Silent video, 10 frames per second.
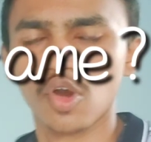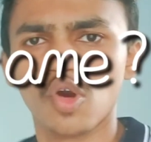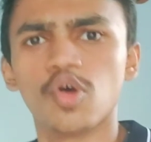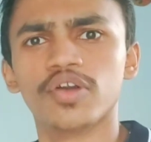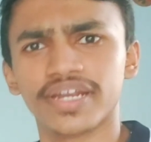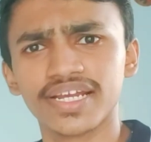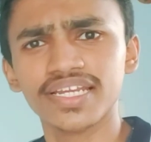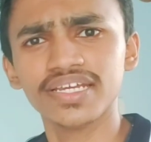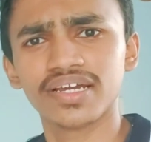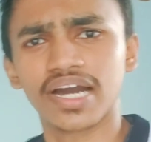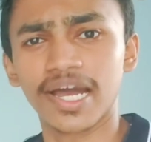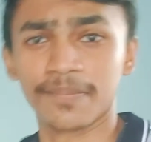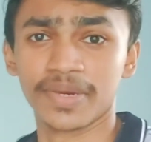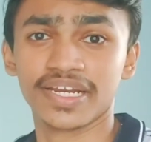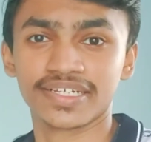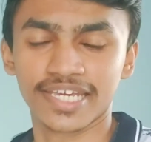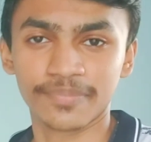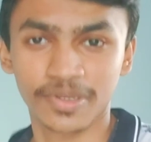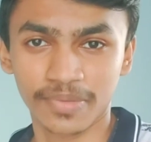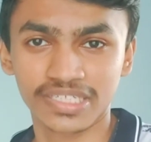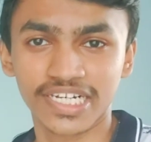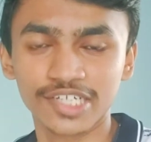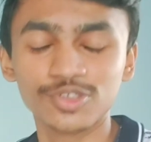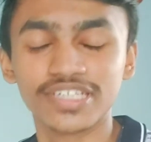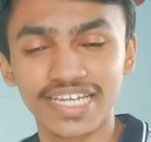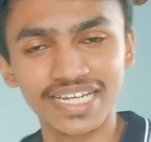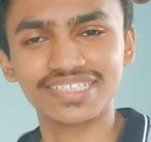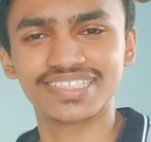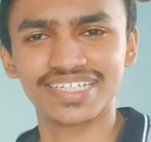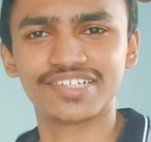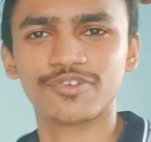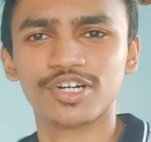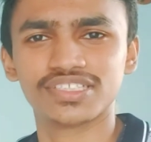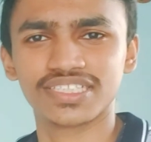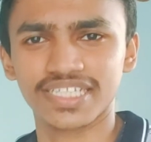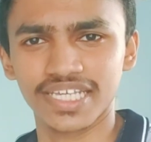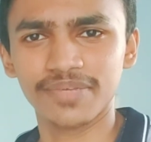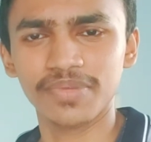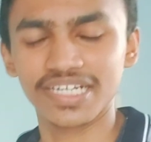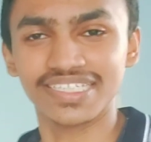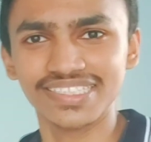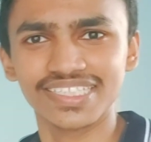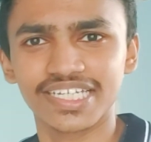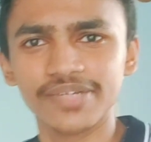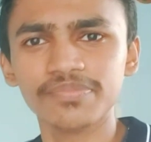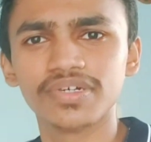Oh really? I made a game in my childhood. Yes, it was a game. It is a game.